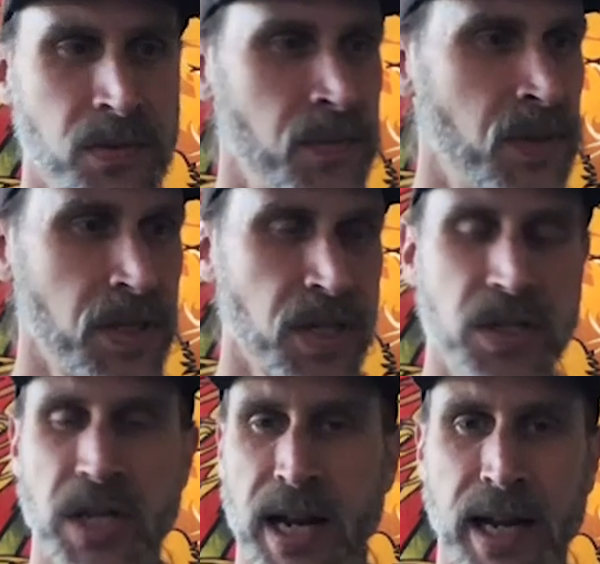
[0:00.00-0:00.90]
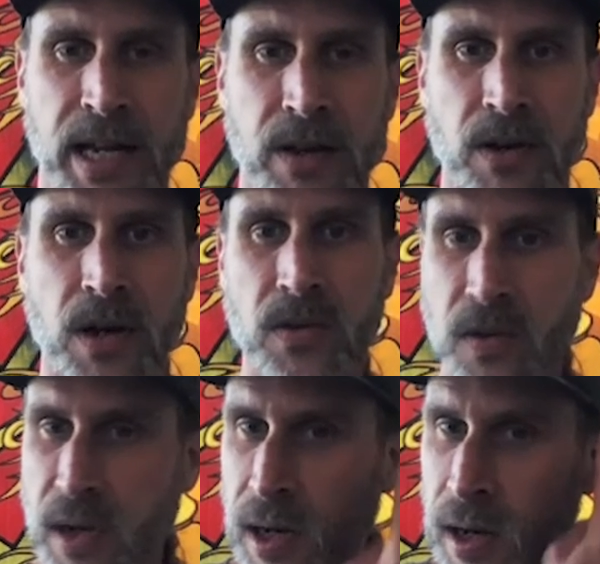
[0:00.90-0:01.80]
just a Jedi hero.
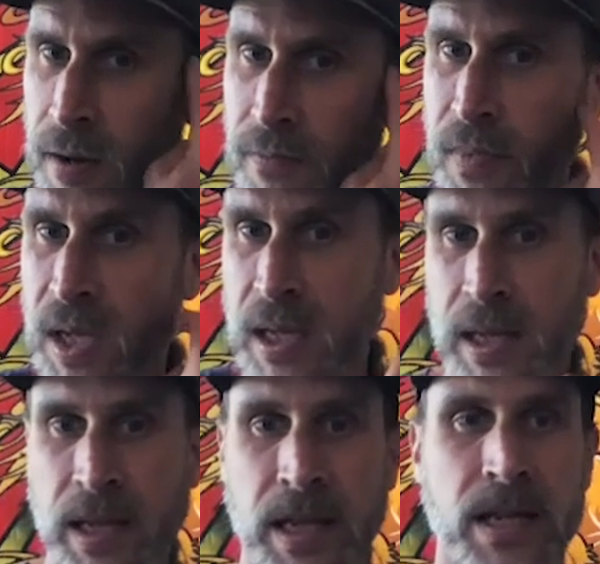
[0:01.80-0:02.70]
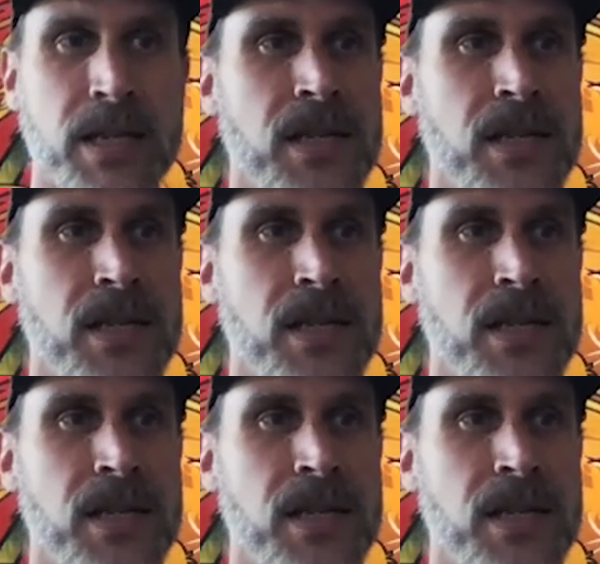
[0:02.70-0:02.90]
He